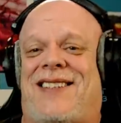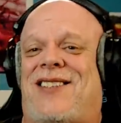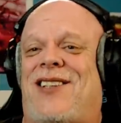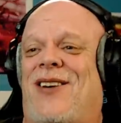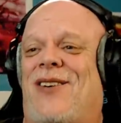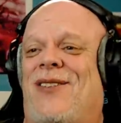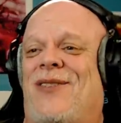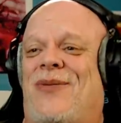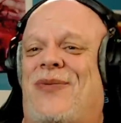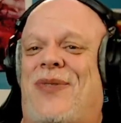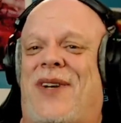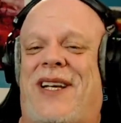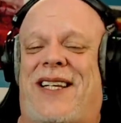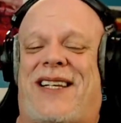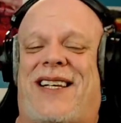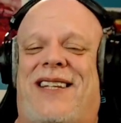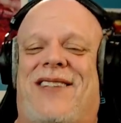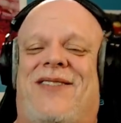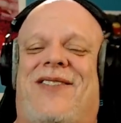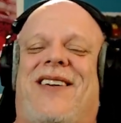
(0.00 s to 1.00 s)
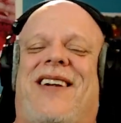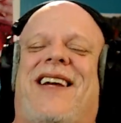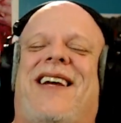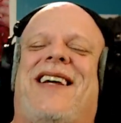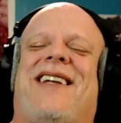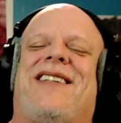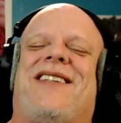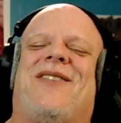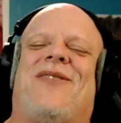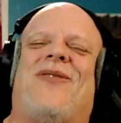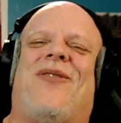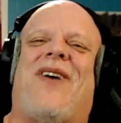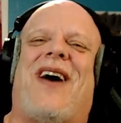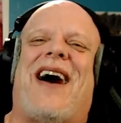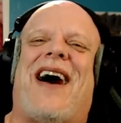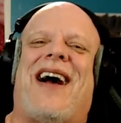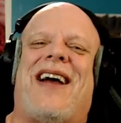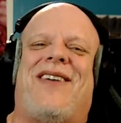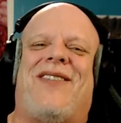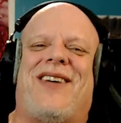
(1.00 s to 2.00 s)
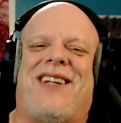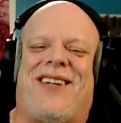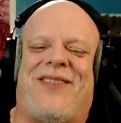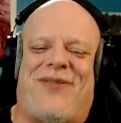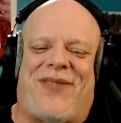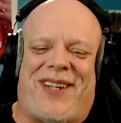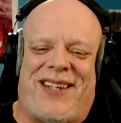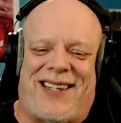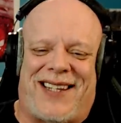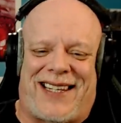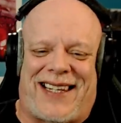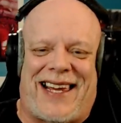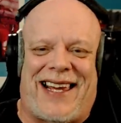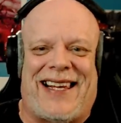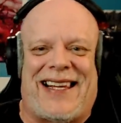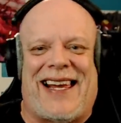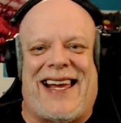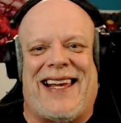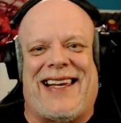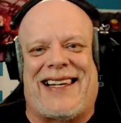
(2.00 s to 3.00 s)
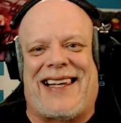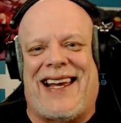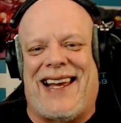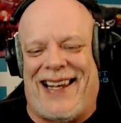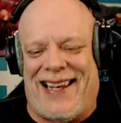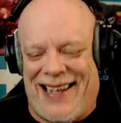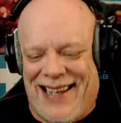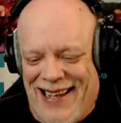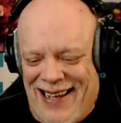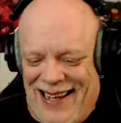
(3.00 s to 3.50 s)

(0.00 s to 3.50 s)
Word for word: so freaking random. Why would it be the K K K?